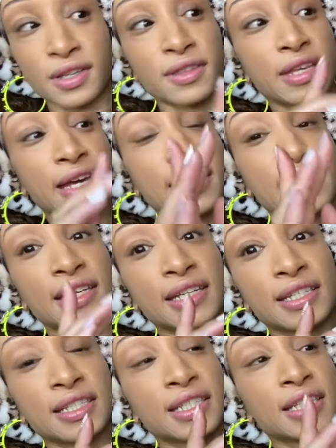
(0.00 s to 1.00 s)
That
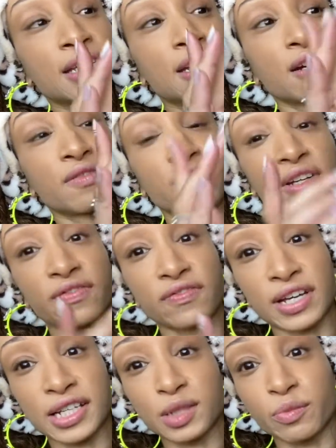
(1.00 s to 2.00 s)
is the Cover
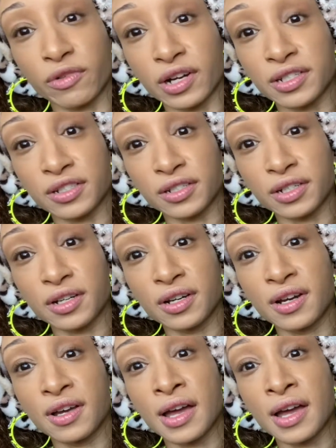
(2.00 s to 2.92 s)
FX bronzer.